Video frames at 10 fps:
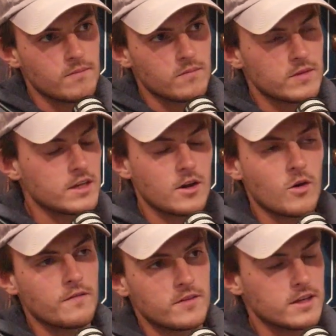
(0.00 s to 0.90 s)
it
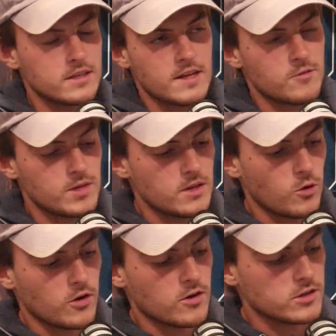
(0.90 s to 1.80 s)
doesn't have to be in
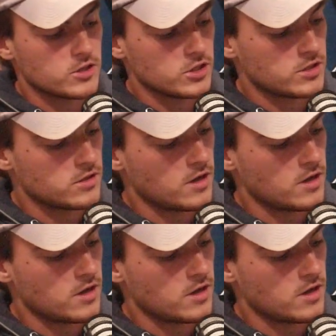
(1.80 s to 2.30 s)
order. Just